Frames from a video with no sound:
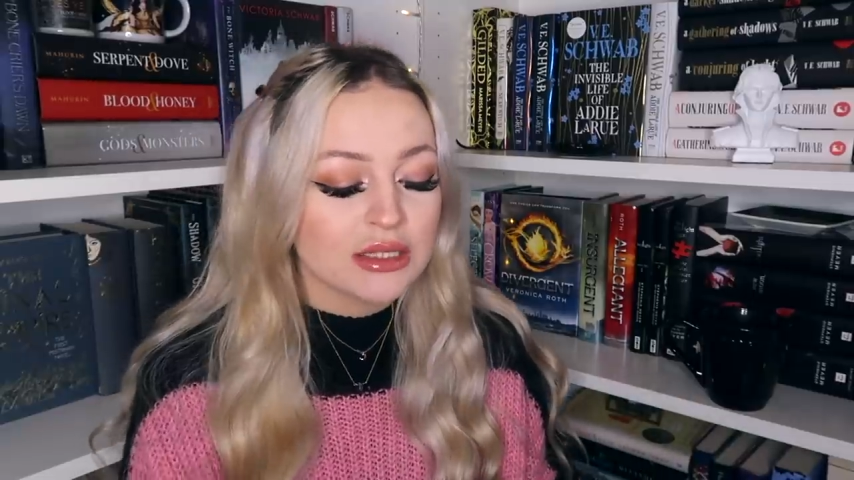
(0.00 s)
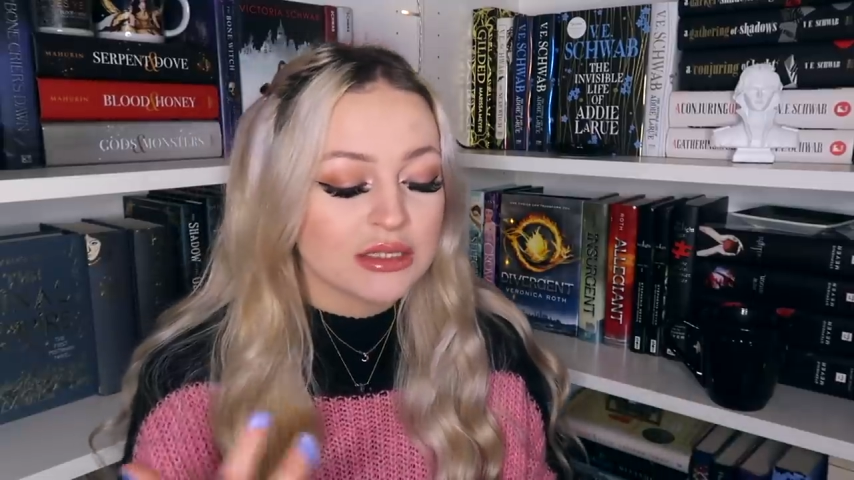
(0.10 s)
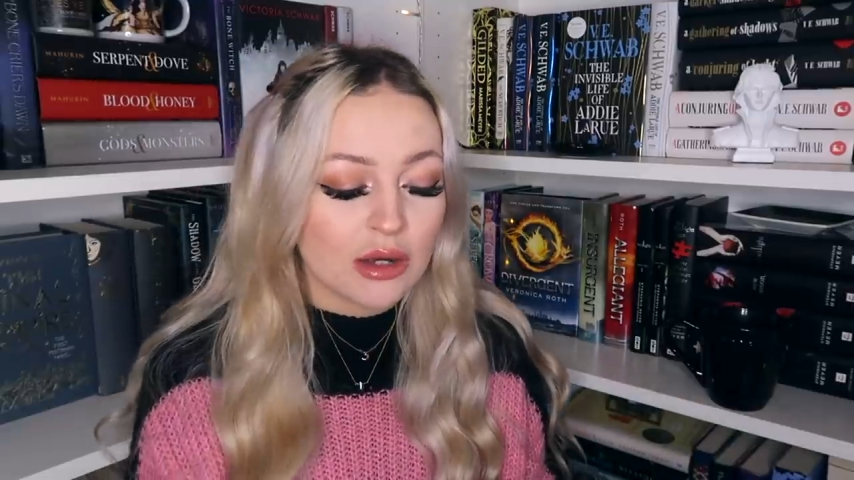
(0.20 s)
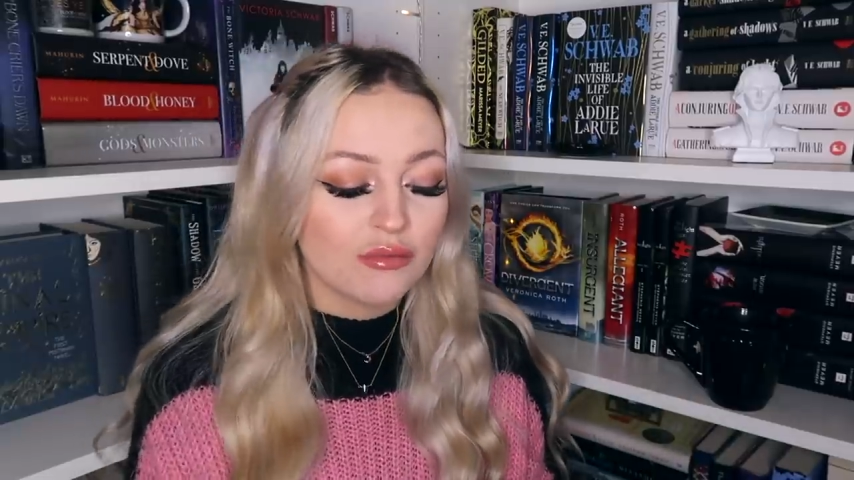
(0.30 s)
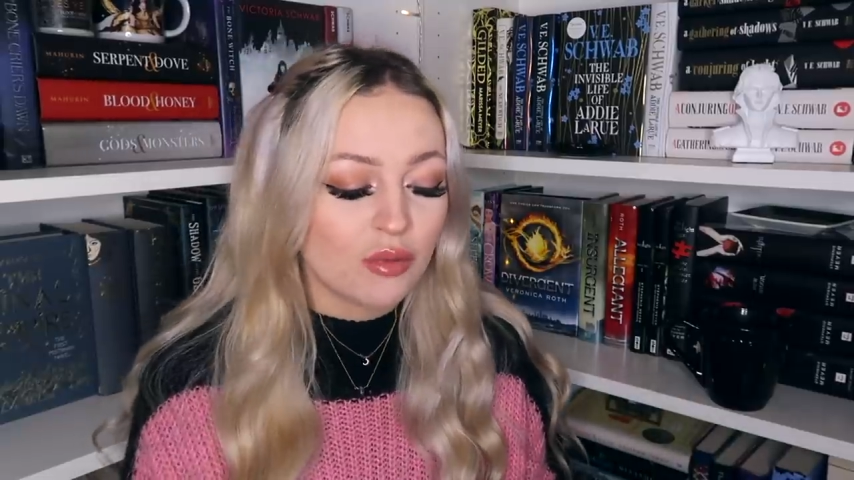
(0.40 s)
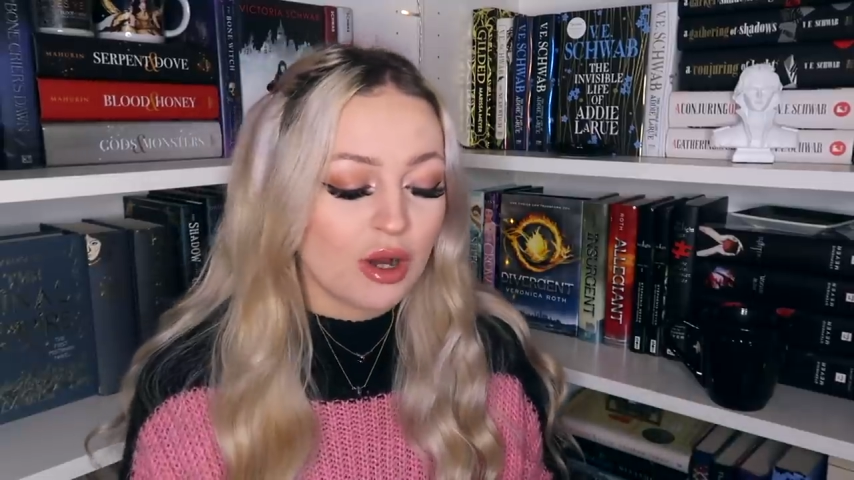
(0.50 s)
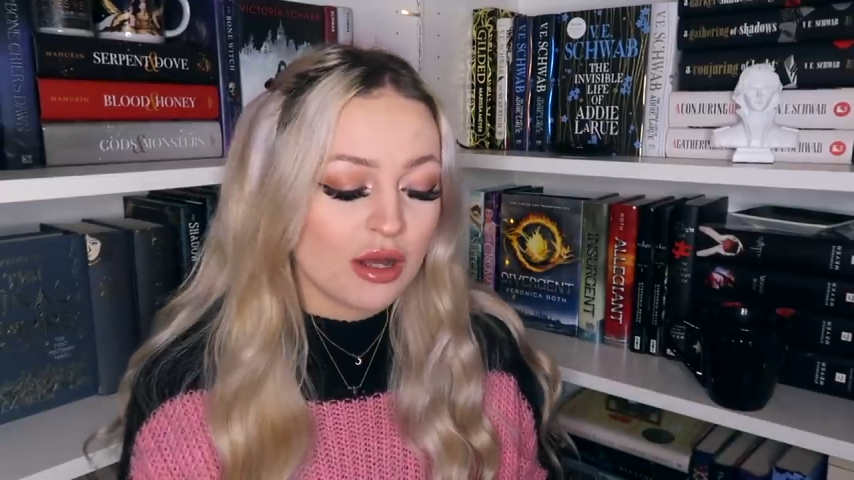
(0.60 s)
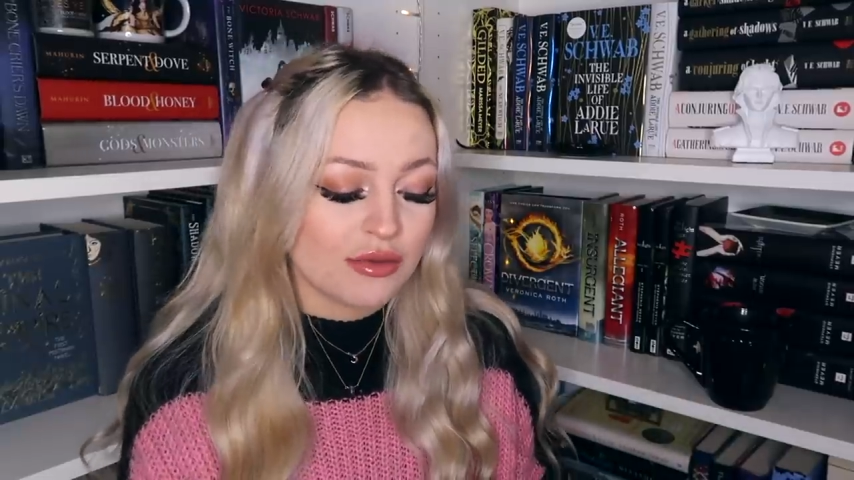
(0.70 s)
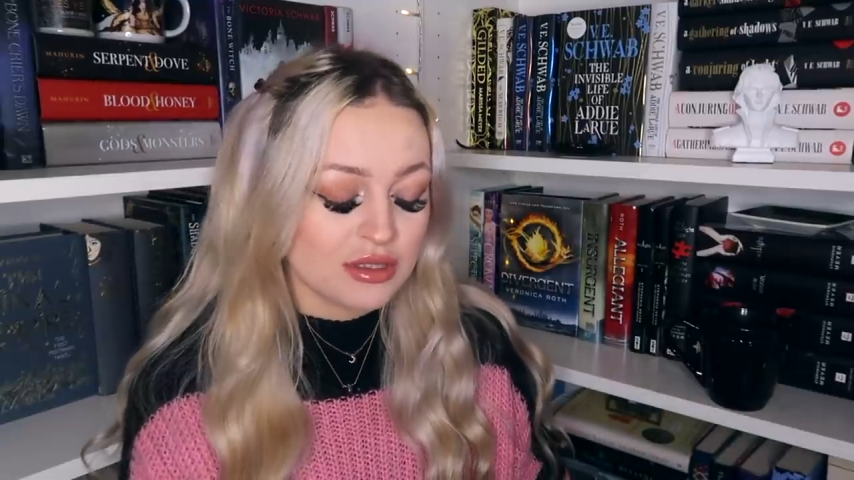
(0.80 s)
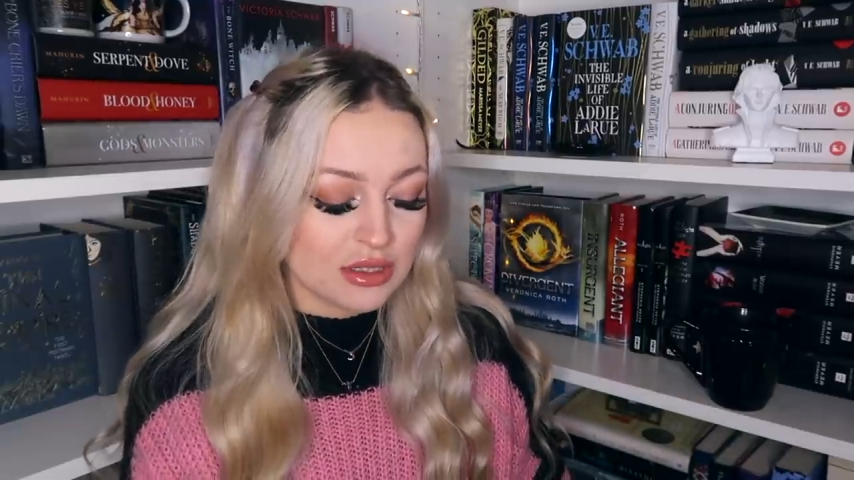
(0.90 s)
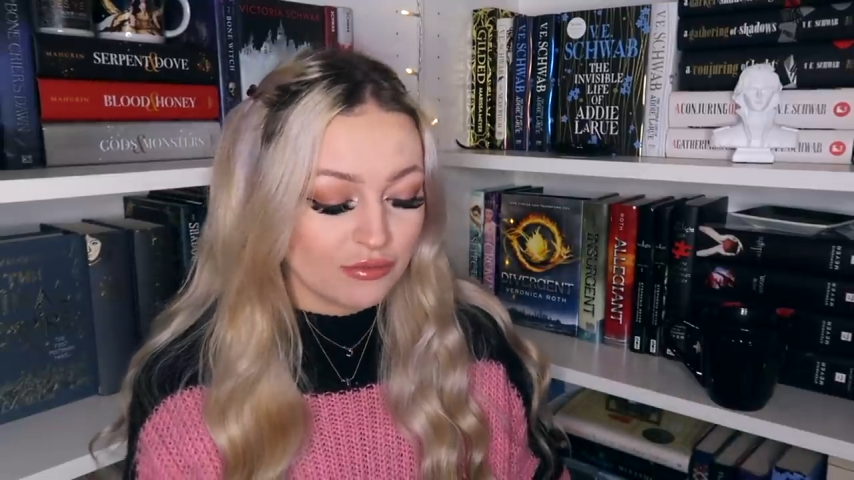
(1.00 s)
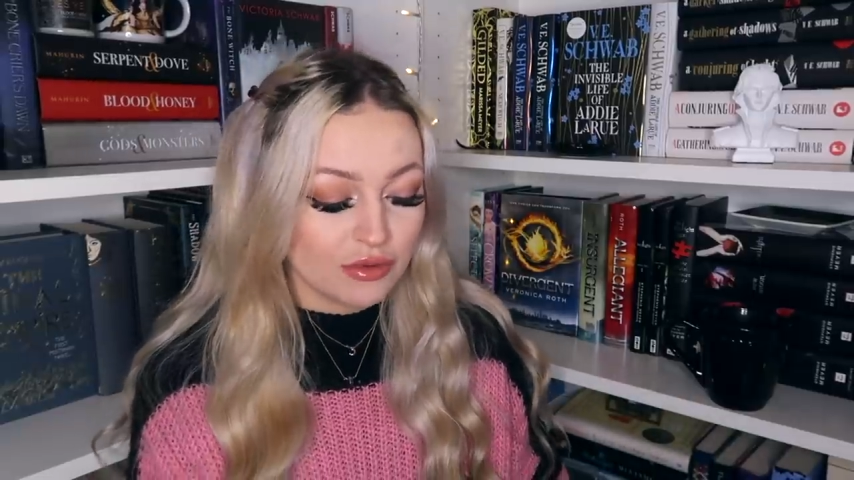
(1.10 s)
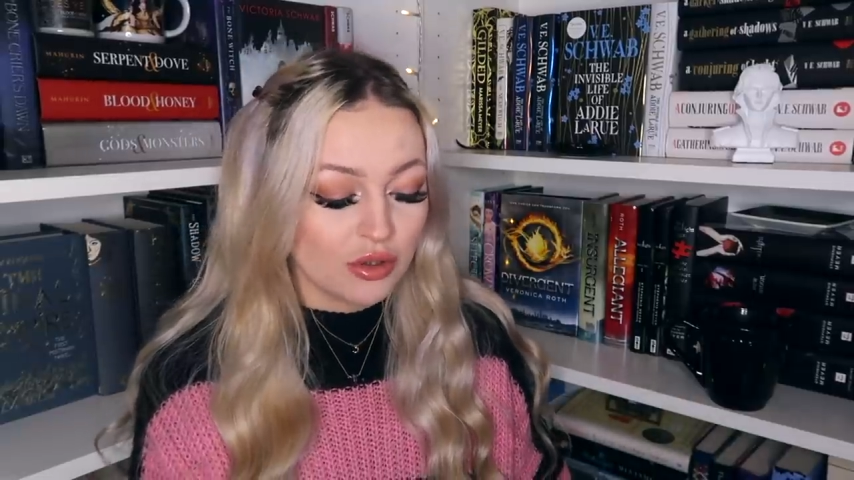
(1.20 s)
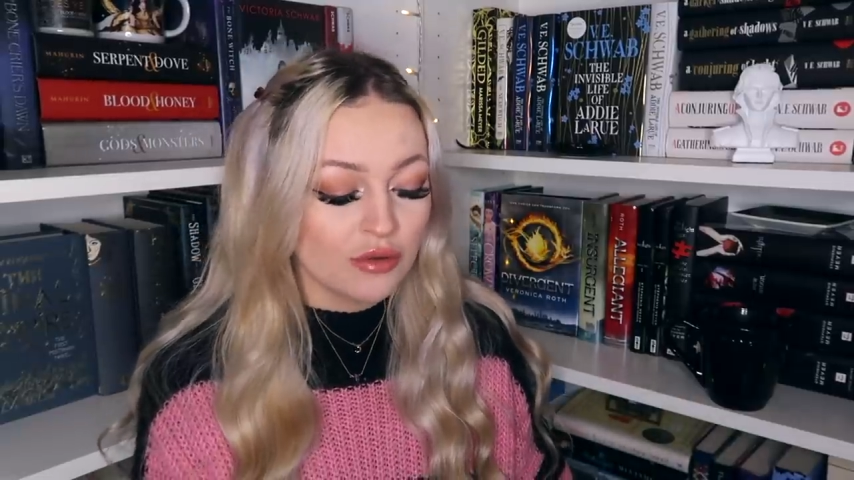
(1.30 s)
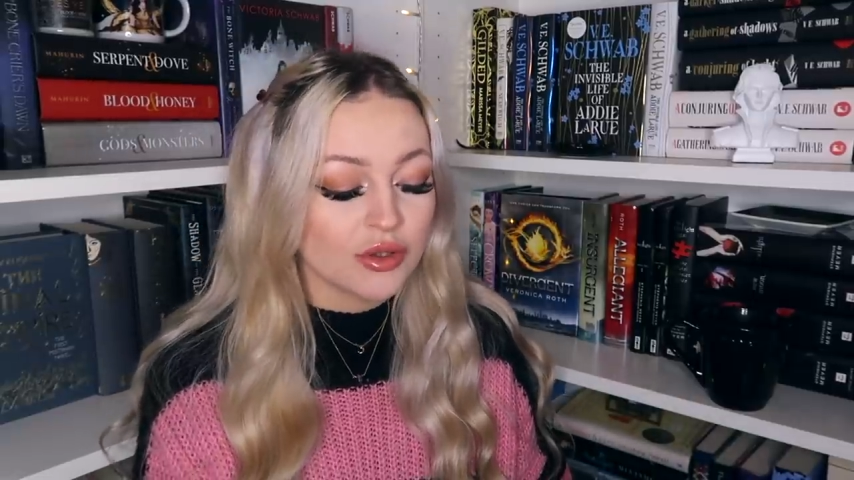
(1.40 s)
self-worth and
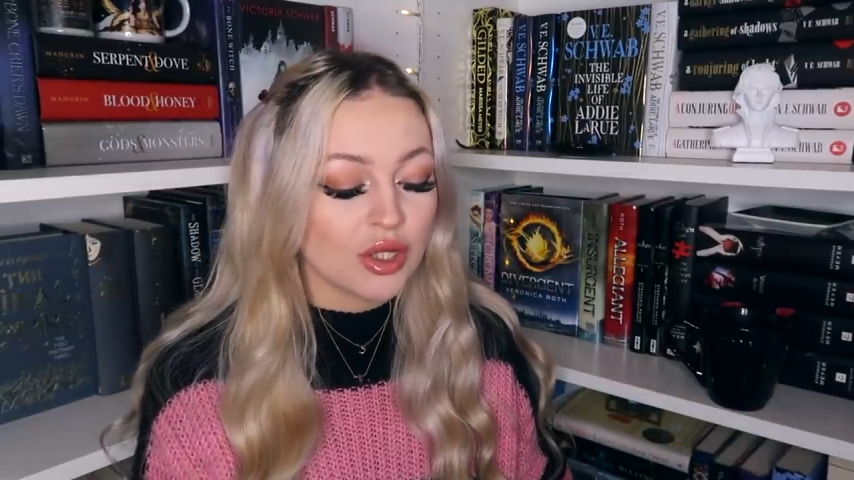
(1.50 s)
self-love.